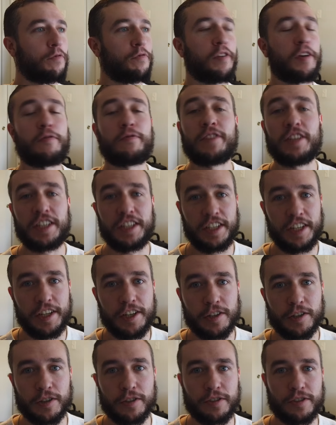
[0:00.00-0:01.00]
50
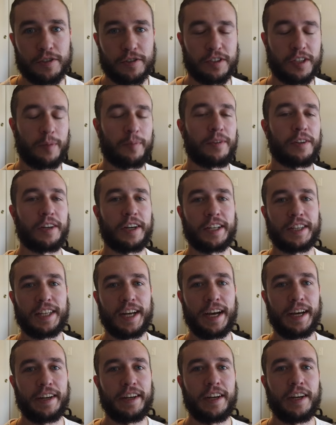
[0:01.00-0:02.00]
years or something like
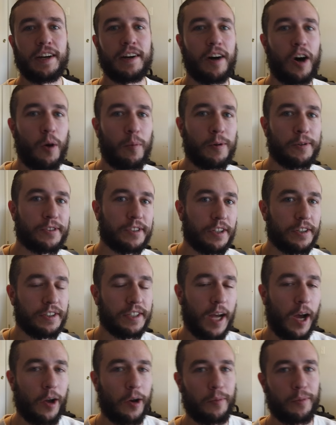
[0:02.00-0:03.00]
that, almost
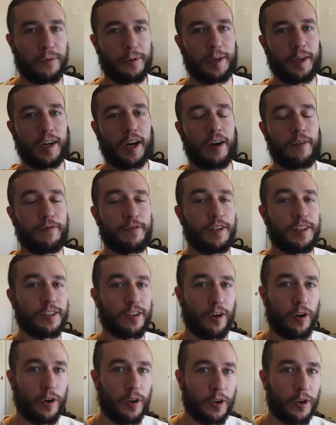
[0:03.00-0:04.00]
undoubtedly Humvees
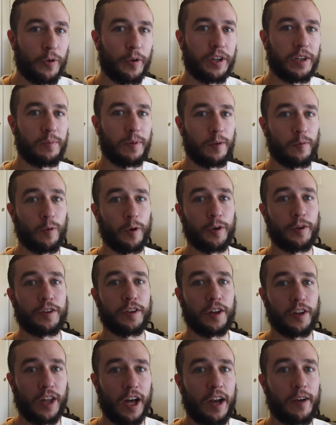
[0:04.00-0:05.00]
are going to be
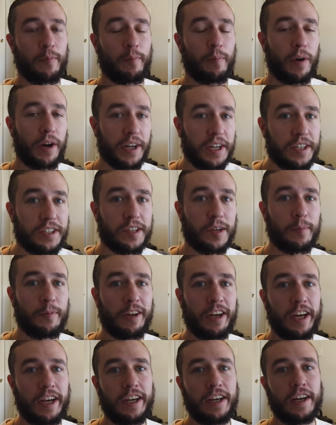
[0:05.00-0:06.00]
worth a lot of money
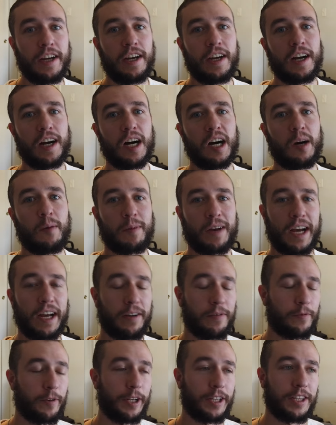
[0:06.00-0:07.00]
someday,
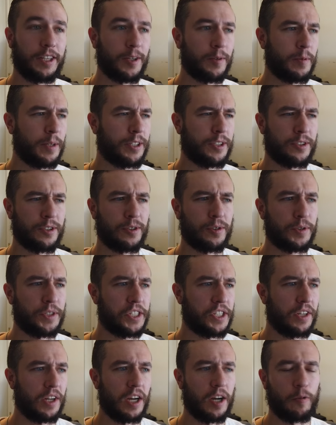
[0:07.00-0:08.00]
kind of like the original
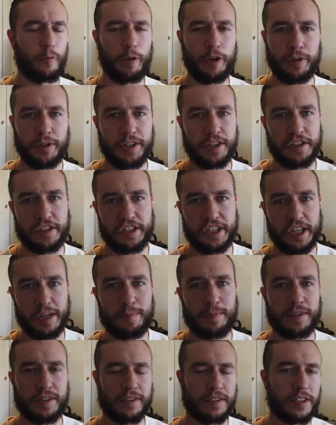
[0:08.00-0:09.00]
Willys
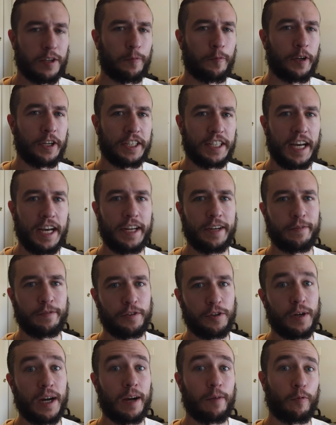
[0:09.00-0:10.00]
Jeeps and stuff like that. If
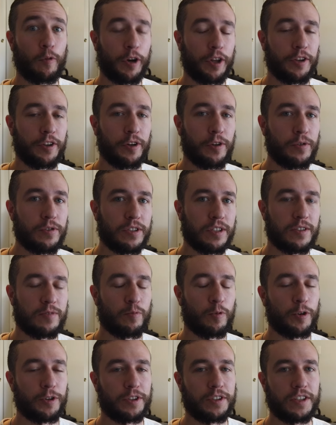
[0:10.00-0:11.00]
you have one of those, it's
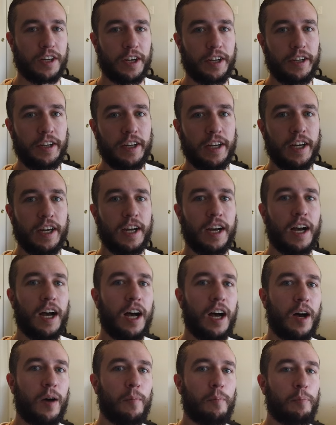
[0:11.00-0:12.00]
worth a ton.
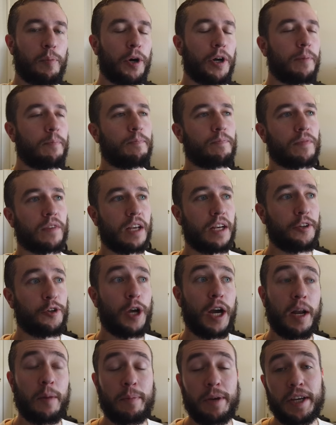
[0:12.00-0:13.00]
But you
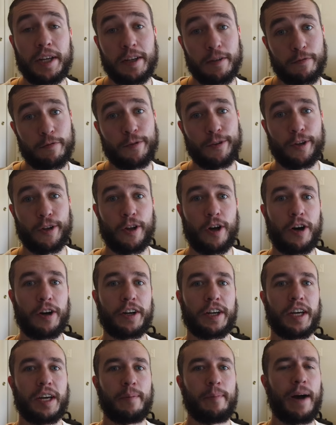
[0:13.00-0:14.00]
got to be in it for the long
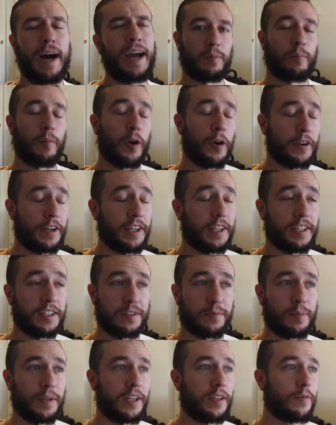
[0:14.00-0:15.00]
game. The market
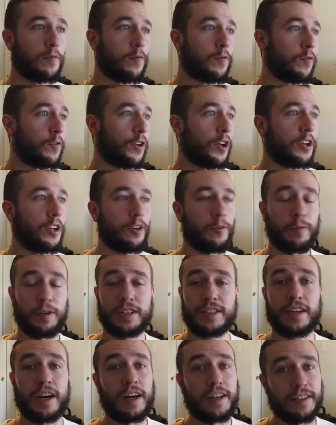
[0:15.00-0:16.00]
is being flooded
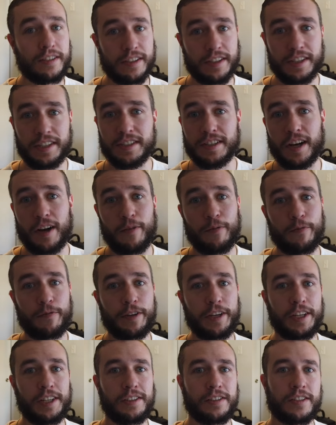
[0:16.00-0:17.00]
with tons of these
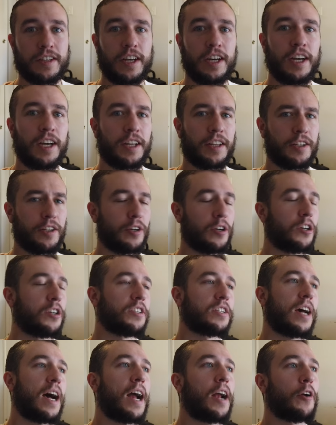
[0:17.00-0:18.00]
Humvees. There are
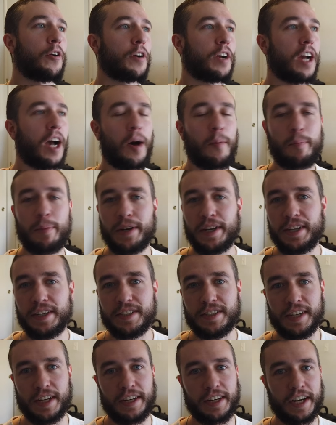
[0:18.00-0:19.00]
entire
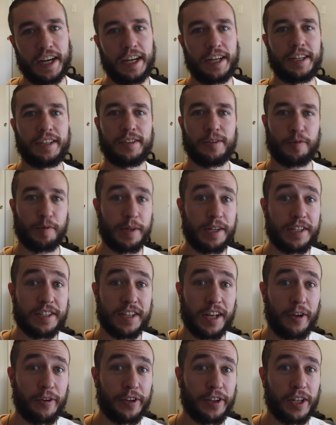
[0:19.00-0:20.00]
companies dedicated to
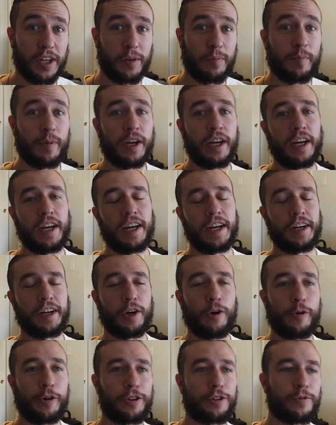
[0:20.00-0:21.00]
reselling them and
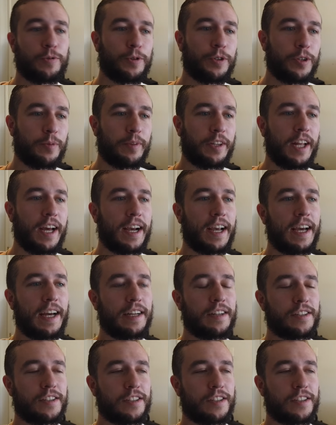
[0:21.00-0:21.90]
going through them and that kind